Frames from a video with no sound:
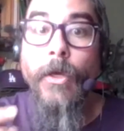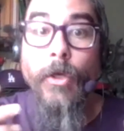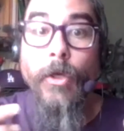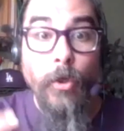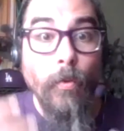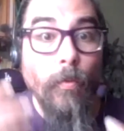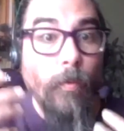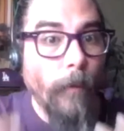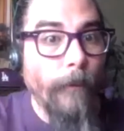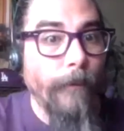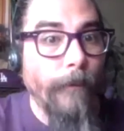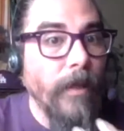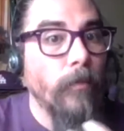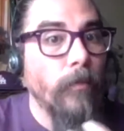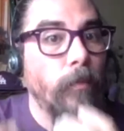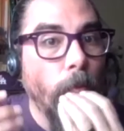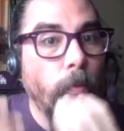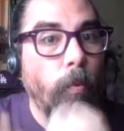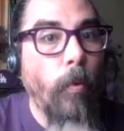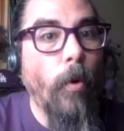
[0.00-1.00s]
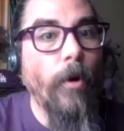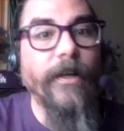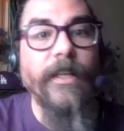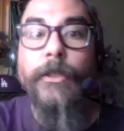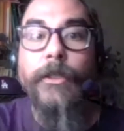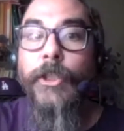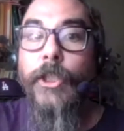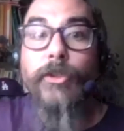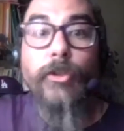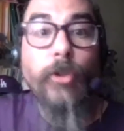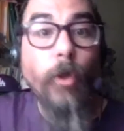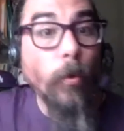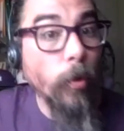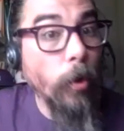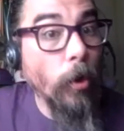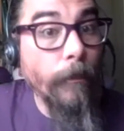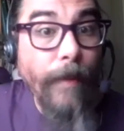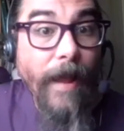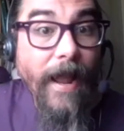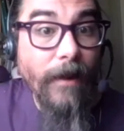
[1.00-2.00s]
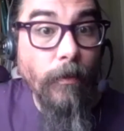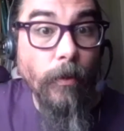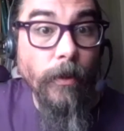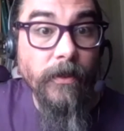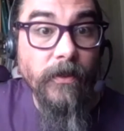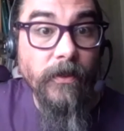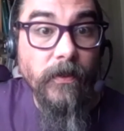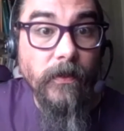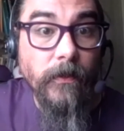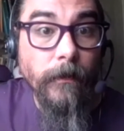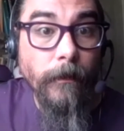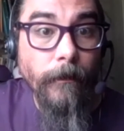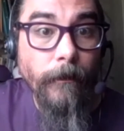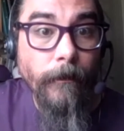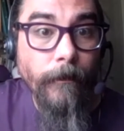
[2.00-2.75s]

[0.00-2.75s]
You will be rewarded. Just don't look backwards.